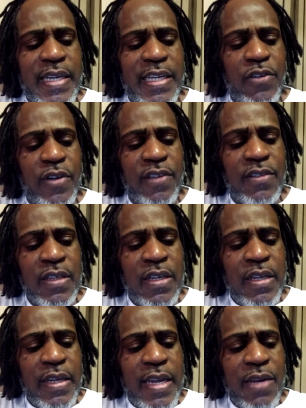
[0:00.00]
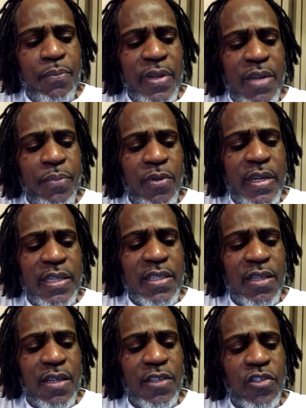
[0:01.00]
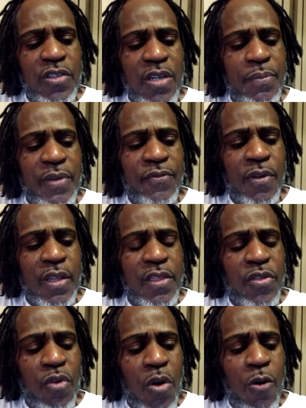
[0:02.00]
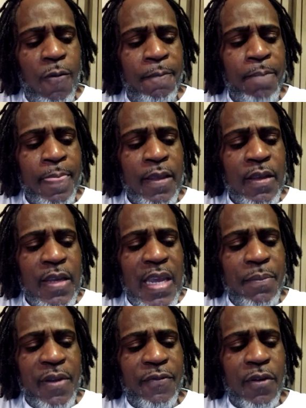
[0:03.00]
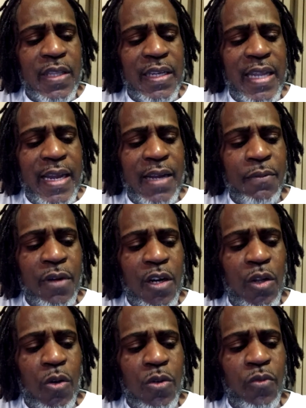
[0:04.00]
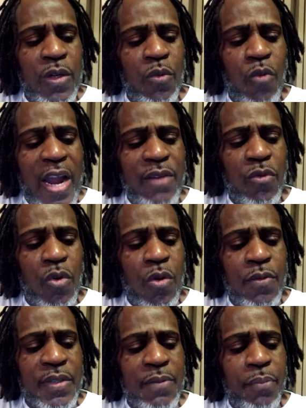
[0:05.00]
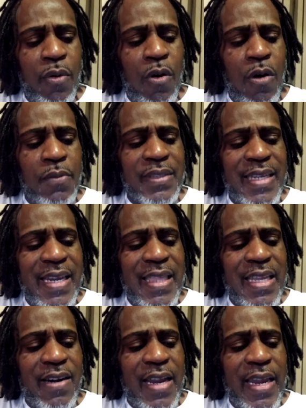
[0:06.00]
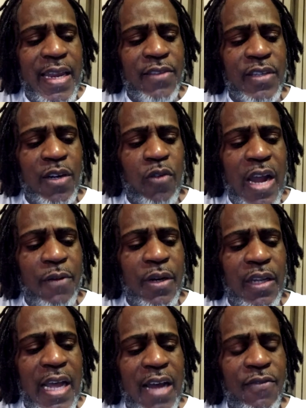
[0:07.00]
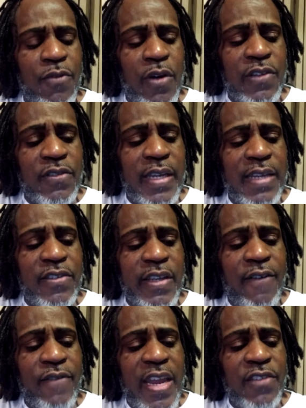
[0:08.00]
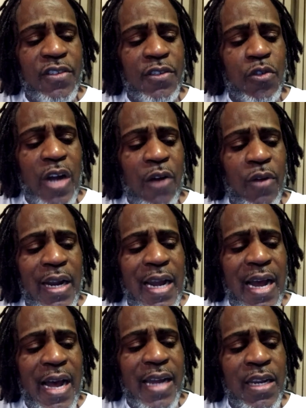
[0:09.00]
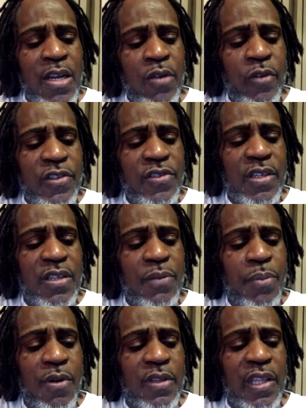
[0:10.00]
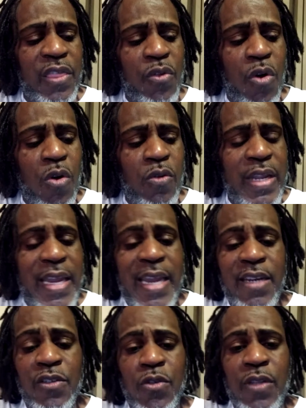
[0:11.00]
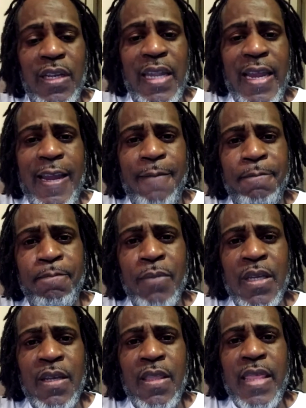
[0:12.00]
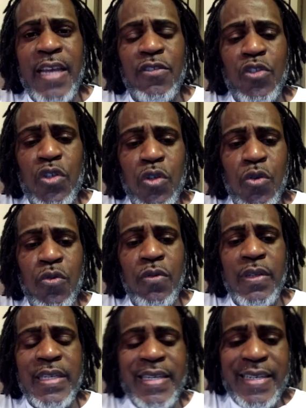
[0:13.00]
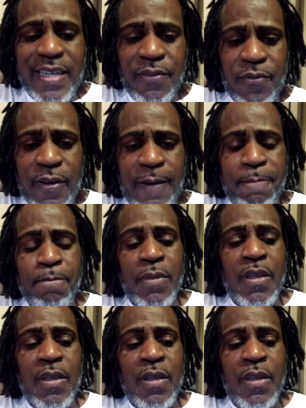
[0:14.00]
kindreds and people and tongues stood before the throne in before the Lamb, clothed with white robes and palms in their hands, and cried with a loud voice, saying, Salvation to our God, which sitteth upon the throne, and unto the Lamb. That's two different